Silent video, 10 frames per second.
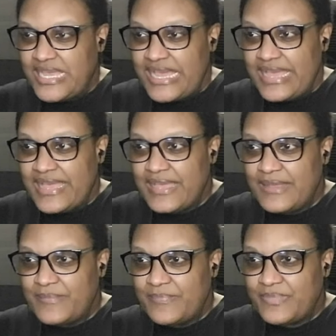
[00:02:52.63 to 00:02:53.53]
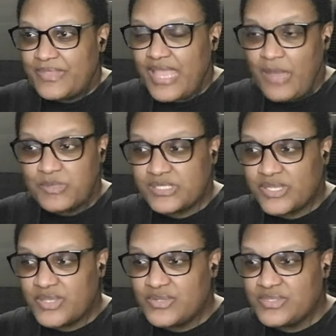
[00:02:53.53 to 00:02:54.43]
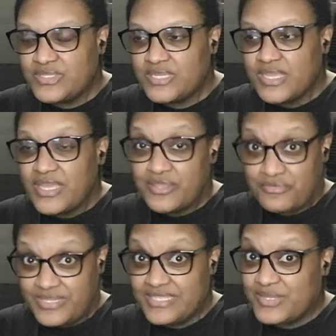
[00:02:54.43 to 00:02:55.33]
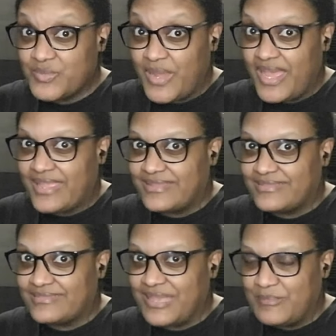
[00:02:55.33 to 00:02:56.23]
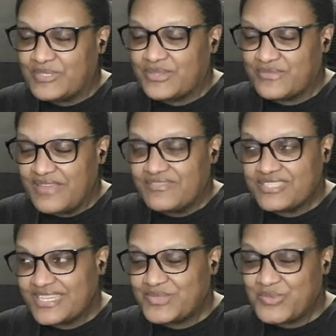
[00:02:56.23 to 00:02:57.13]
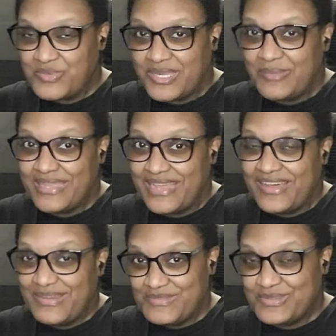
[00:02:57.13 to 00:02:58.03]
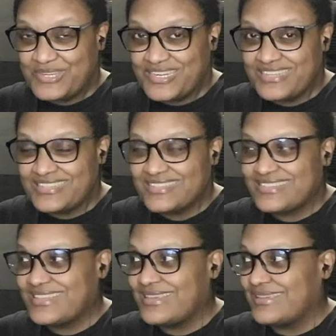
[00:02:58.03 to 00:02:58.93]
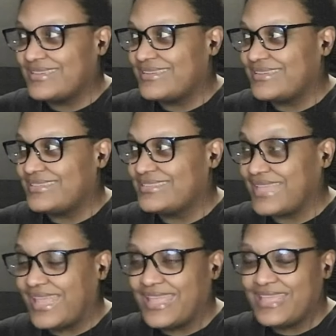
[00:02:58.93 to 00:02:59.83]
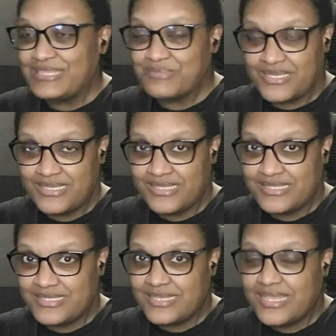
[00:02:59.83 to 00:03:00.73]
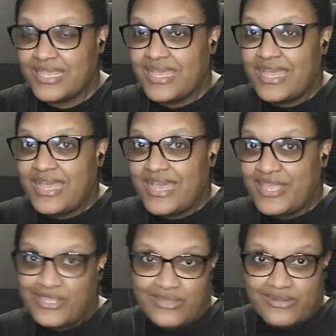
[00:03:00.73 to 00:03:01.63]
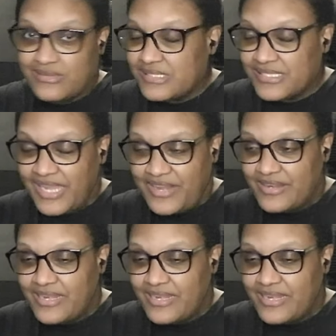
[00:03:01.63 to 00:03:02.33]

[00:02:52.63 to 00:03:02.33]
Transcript: episode. The reason why episode 5 and 6 will be coming out after New Year's Day is because your girl's tired.